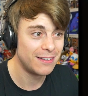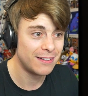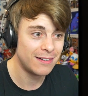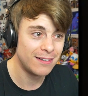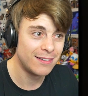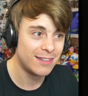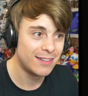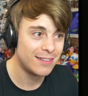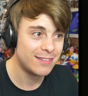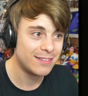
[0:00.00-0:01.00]

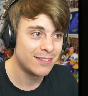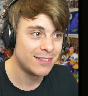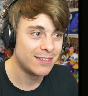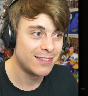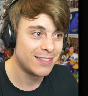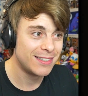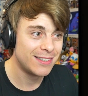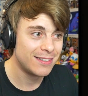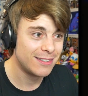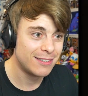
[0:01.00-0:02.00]

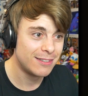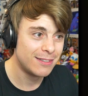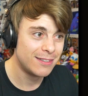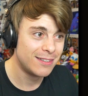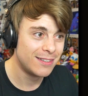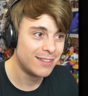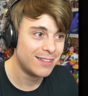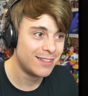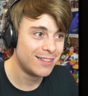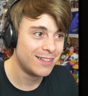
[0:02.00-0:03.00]

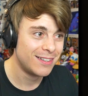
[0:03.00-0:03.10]
[no speech]